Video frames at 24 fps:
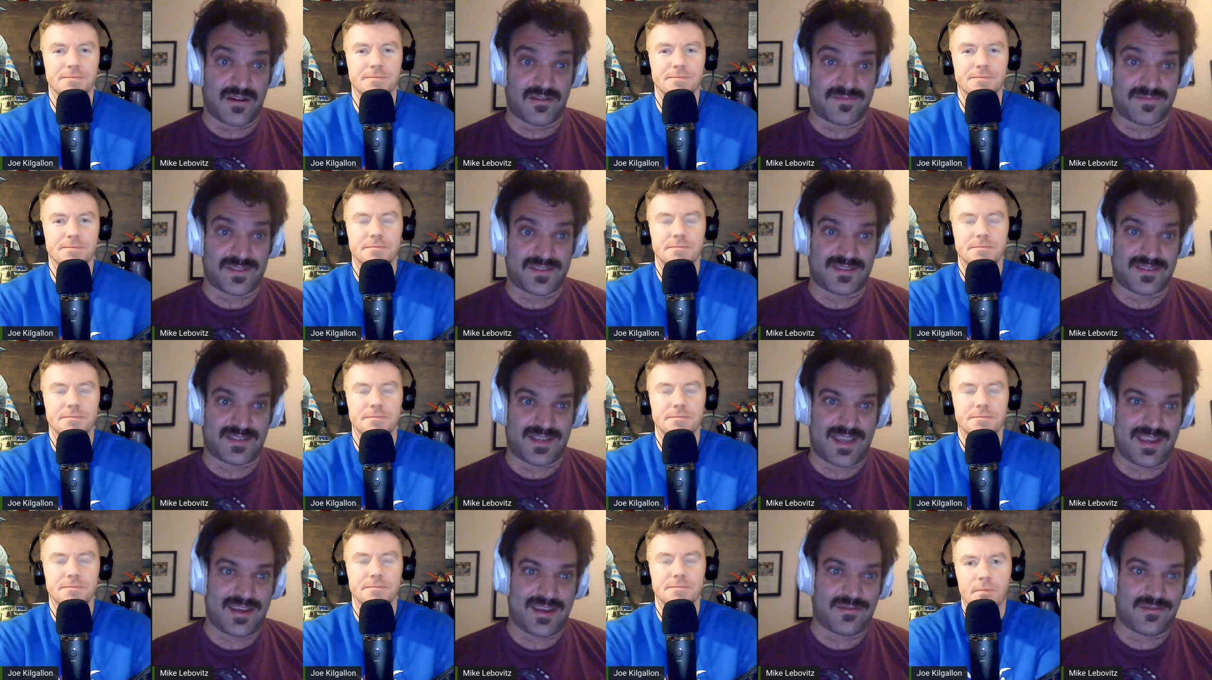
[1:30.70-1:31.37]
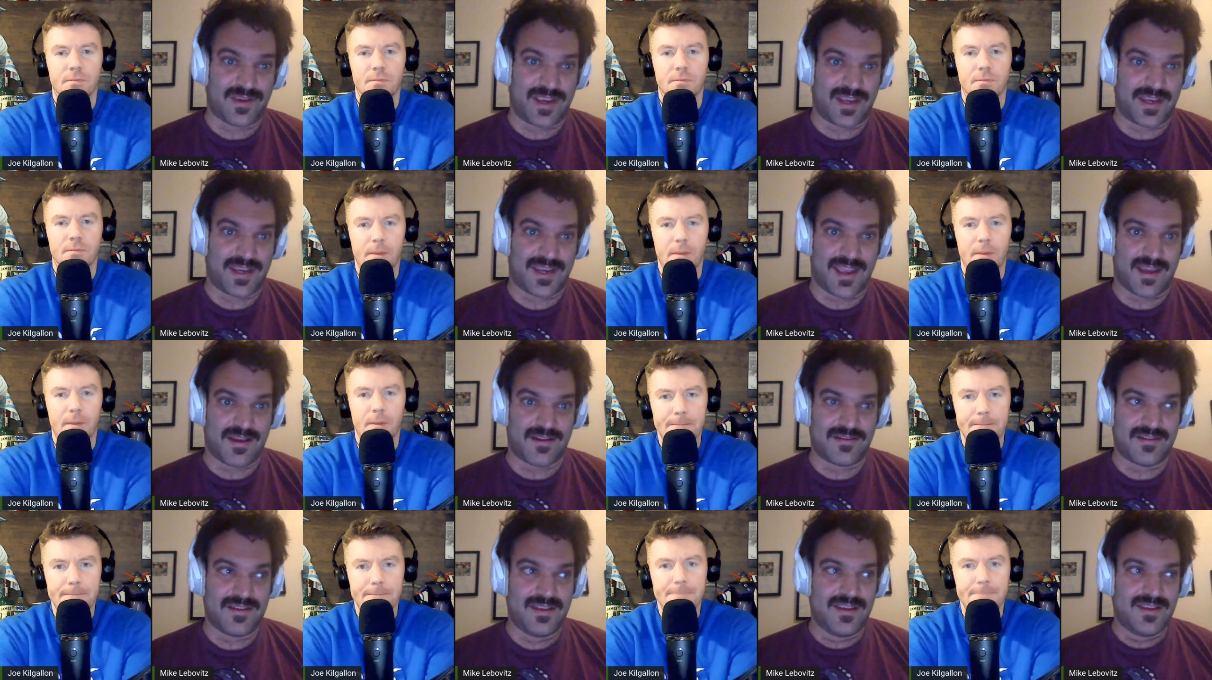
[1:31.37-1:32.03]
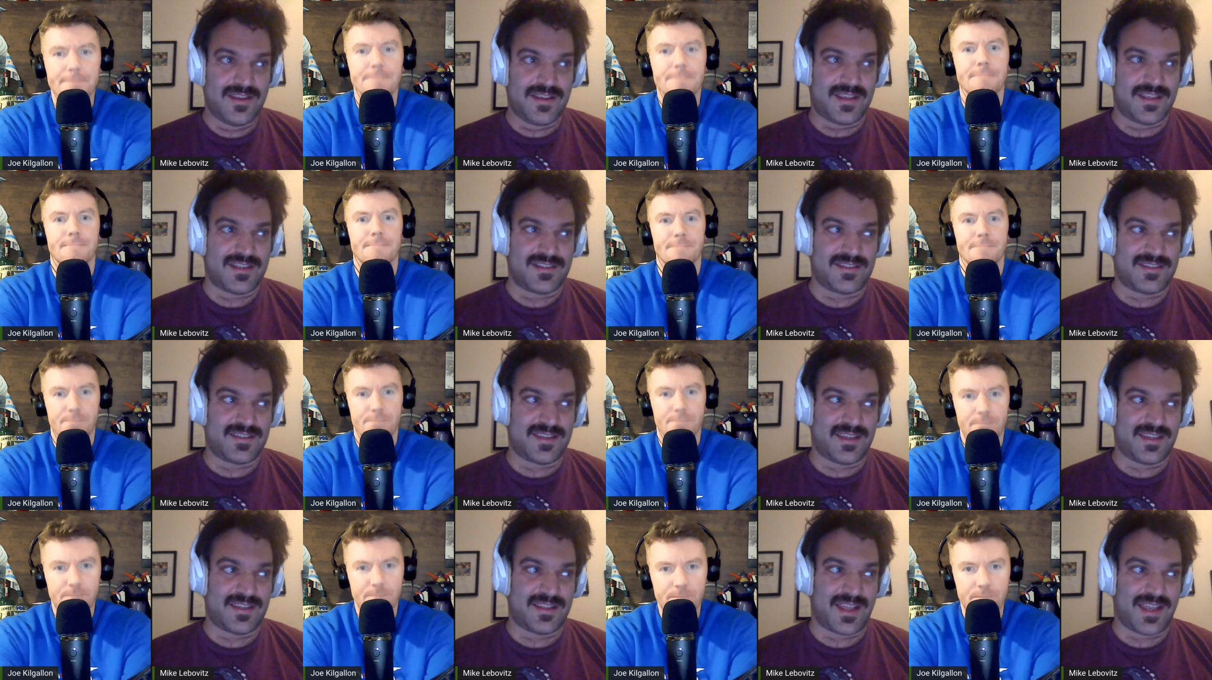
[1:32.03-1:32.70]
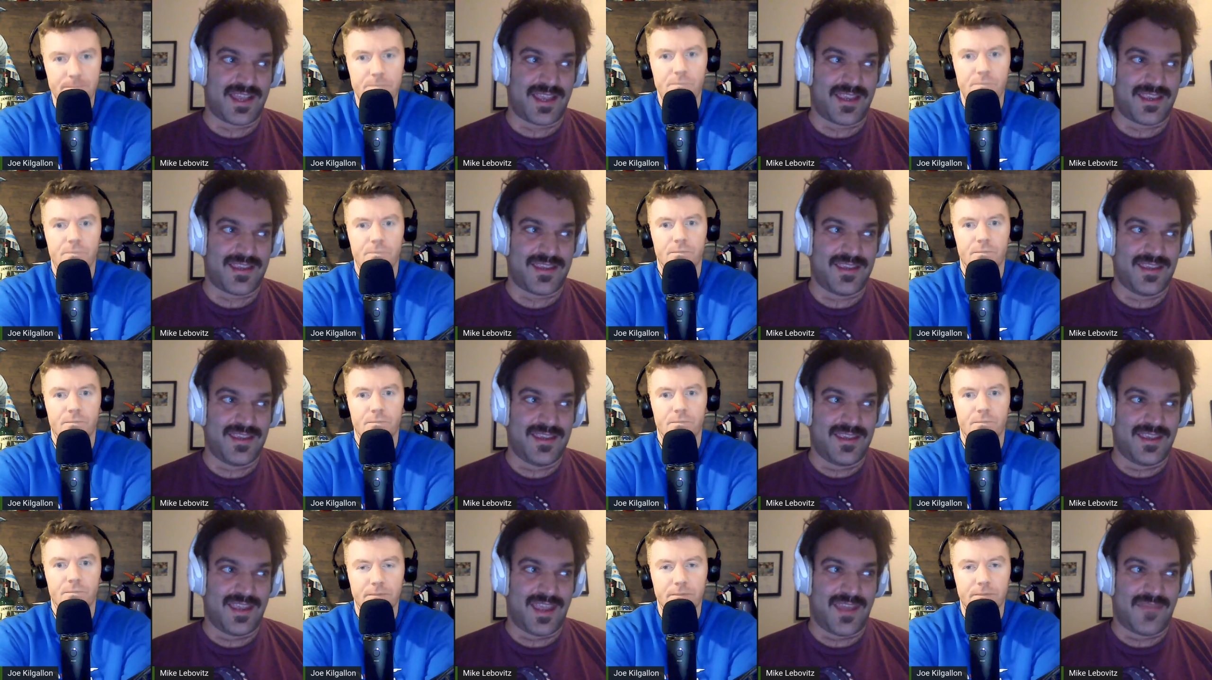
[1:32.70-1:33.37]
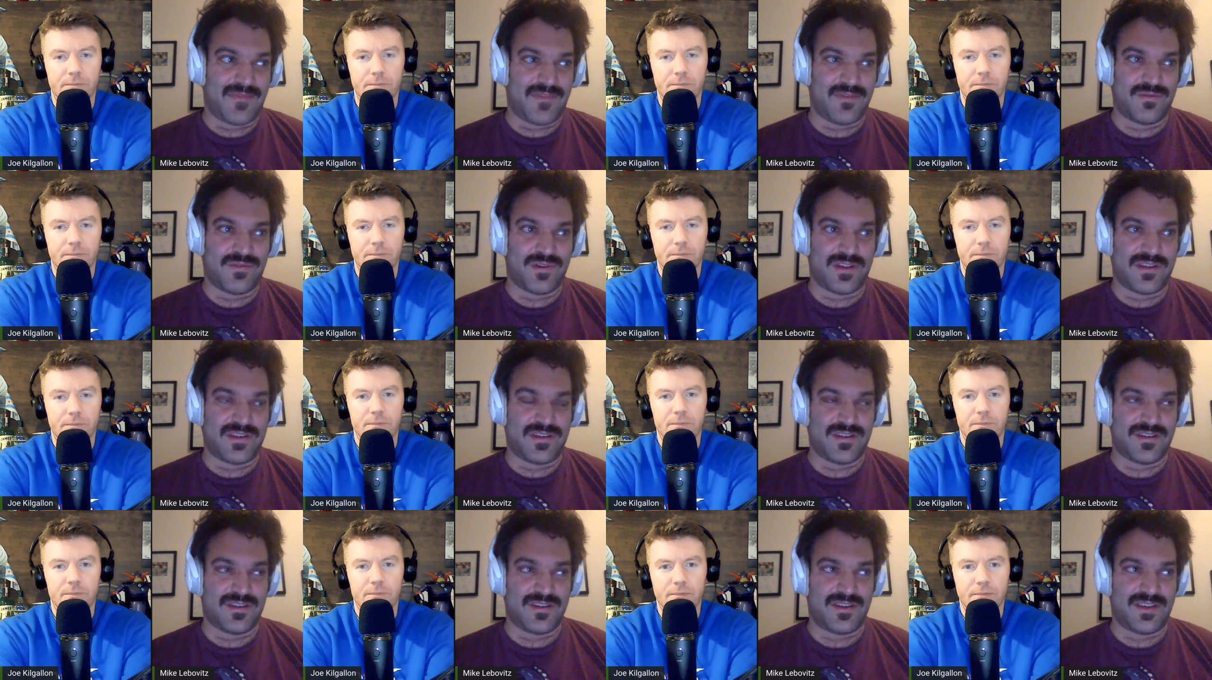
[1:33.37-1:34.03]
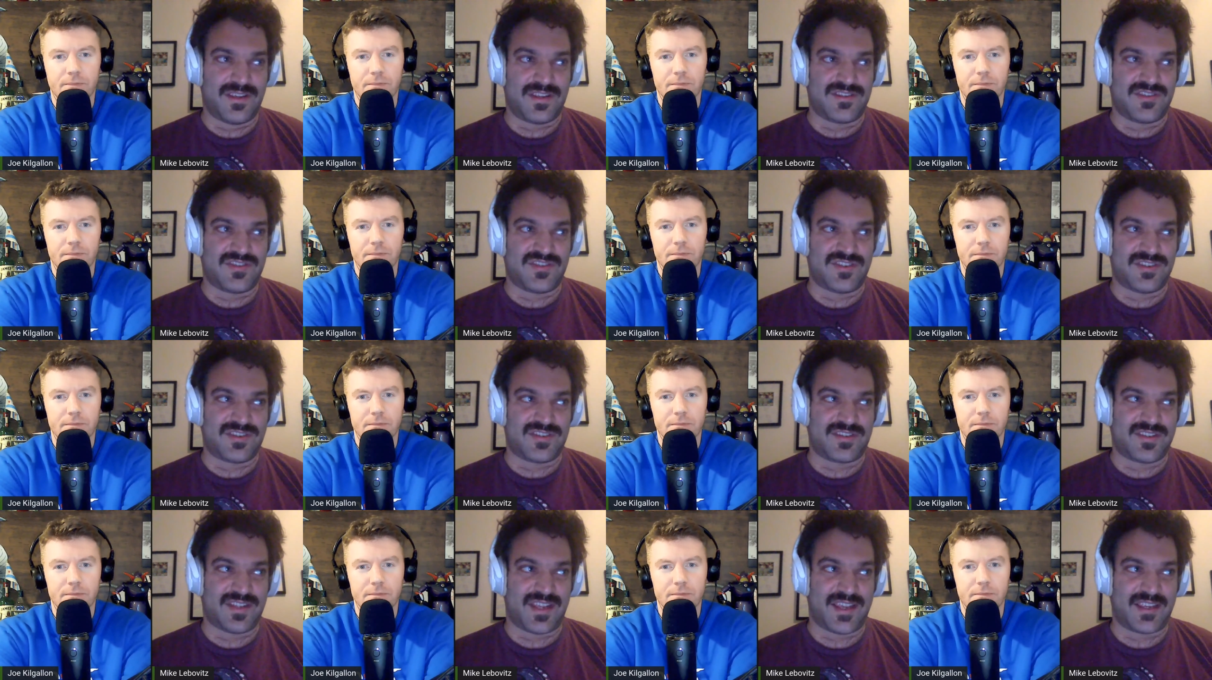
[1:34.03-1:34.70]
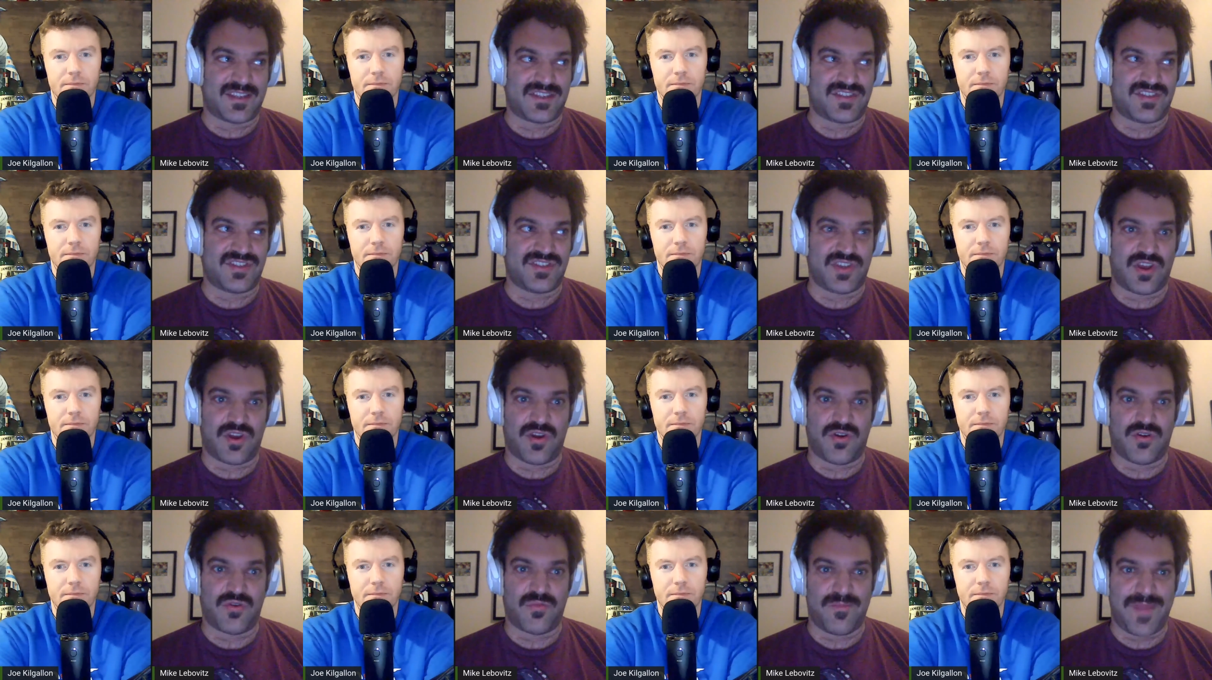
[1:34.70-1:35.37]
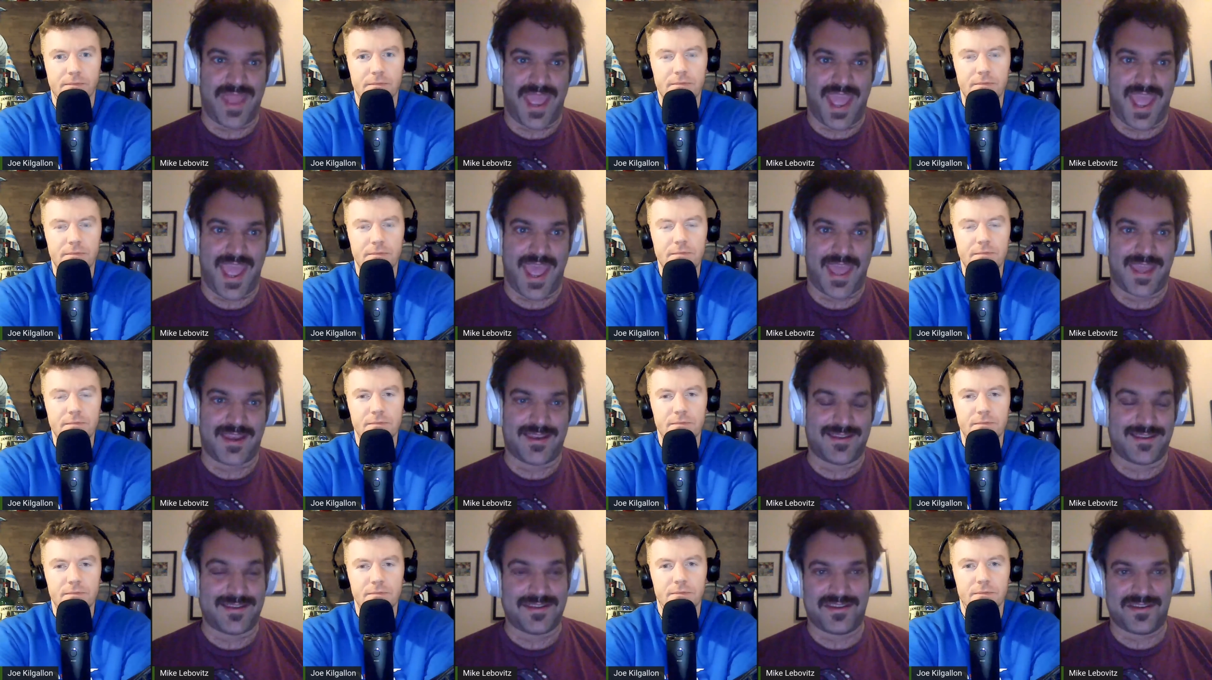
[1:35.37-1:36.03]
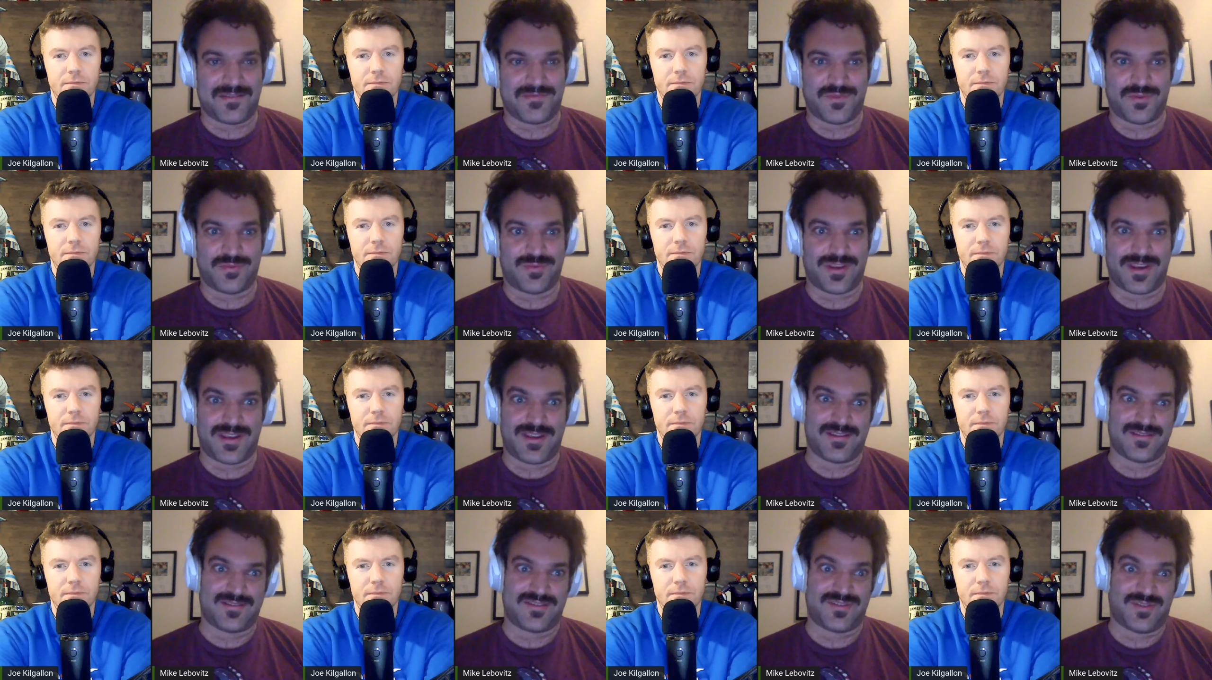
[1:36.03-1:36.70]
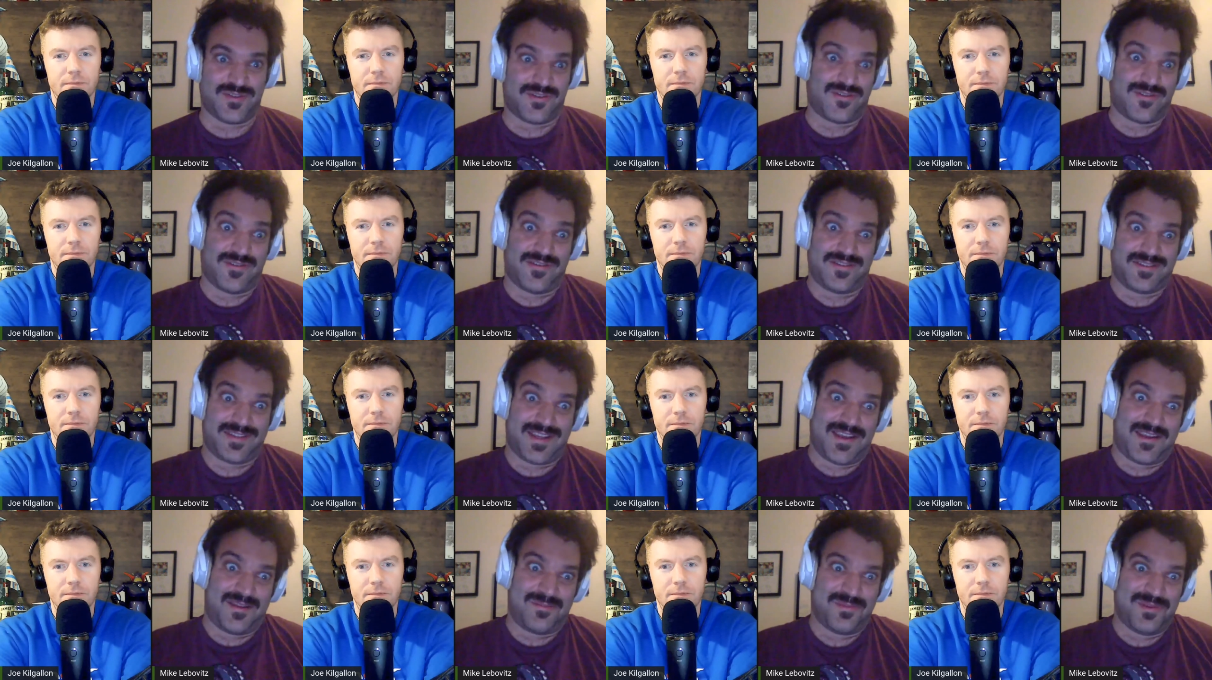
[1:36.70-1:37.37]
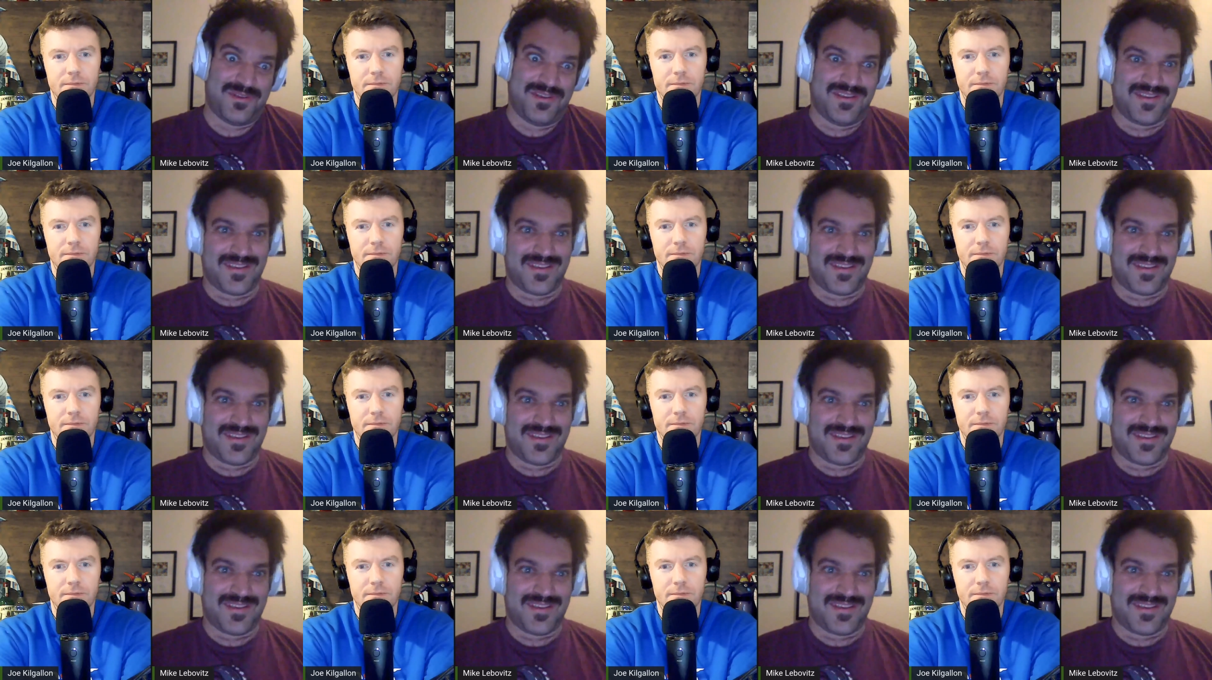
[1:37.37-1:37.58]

Speaker 1: society right now is that like everyone is just like so mad at everyone else all the time,